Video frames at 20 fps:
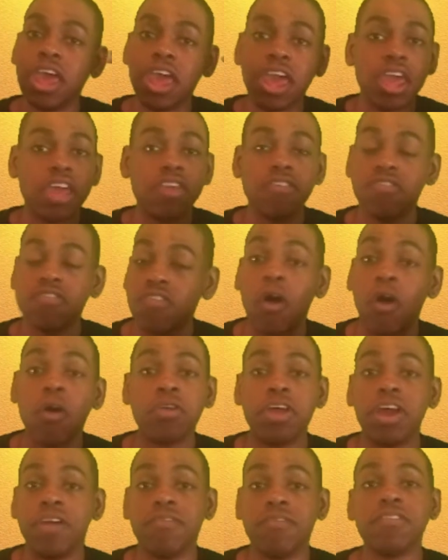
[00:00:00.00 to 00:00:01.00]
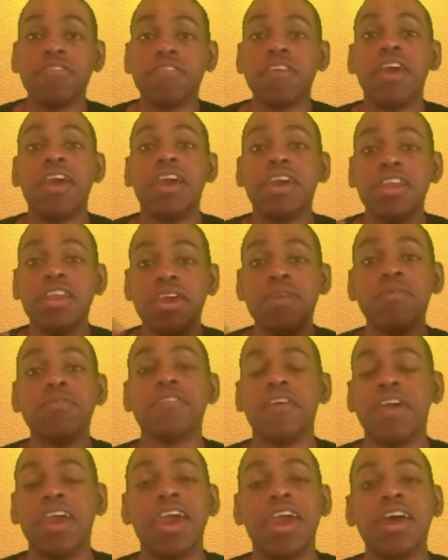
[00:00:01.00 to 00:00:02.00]
He stole every scene he
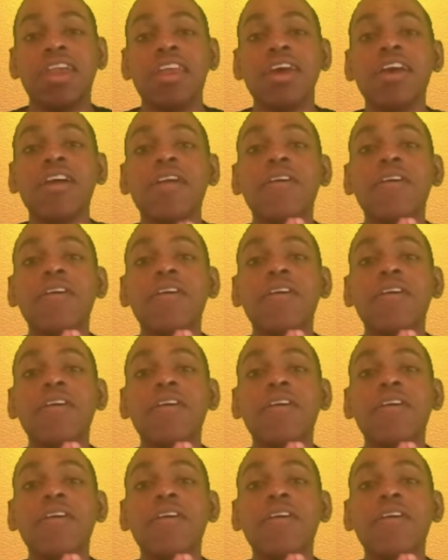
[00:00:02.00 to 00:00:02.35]
was in,